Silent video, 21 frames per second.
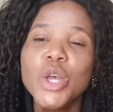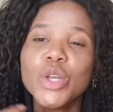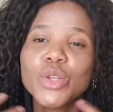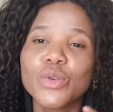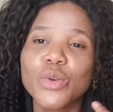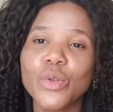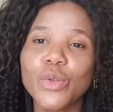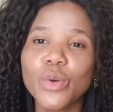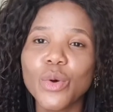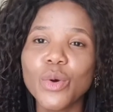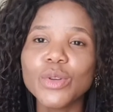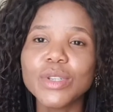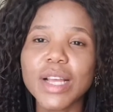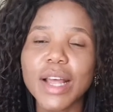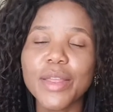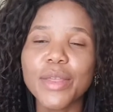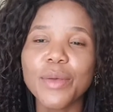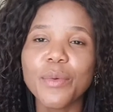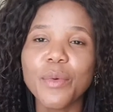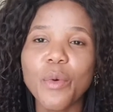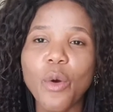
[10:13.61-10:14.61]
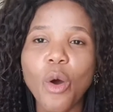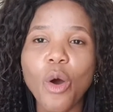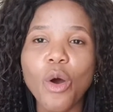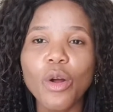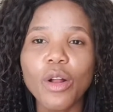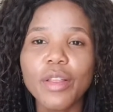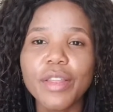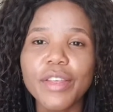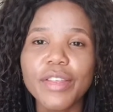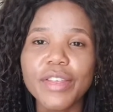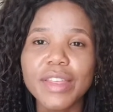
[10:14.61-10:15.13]
so those are
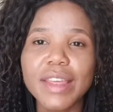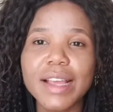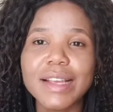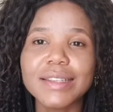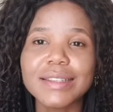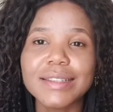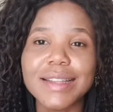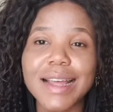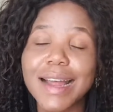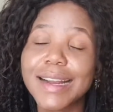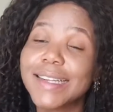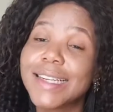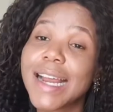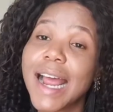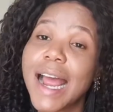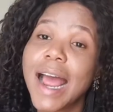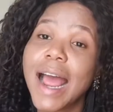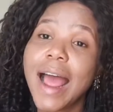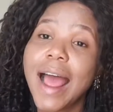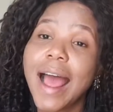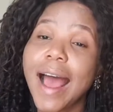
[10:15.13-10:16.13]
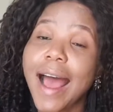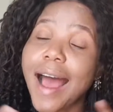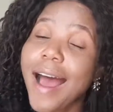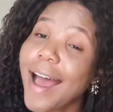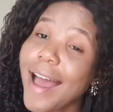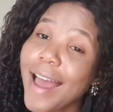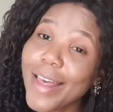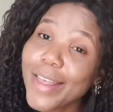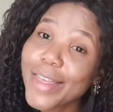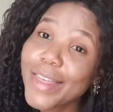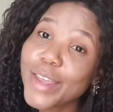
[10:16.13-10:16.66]
all the things that
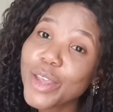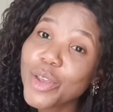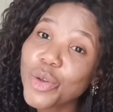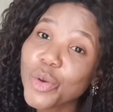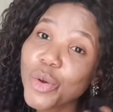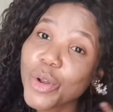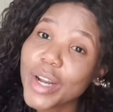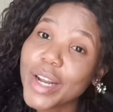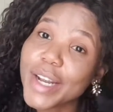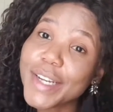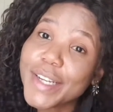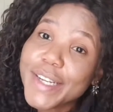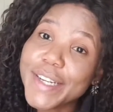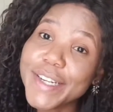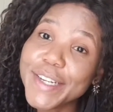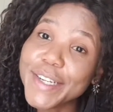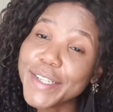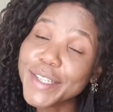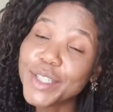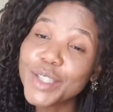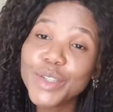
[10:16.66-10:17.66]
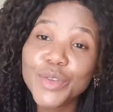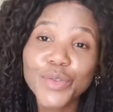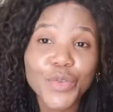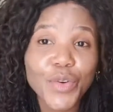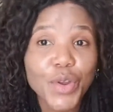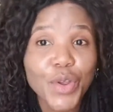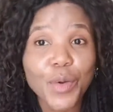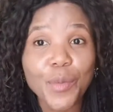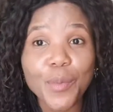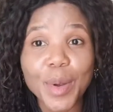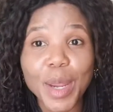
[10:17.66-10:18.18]
I think you're gonna need
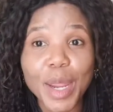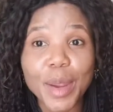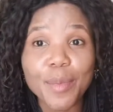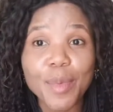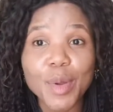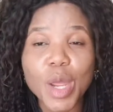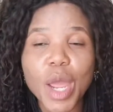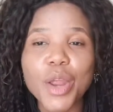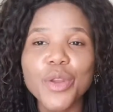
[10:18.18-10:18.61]
for your baby.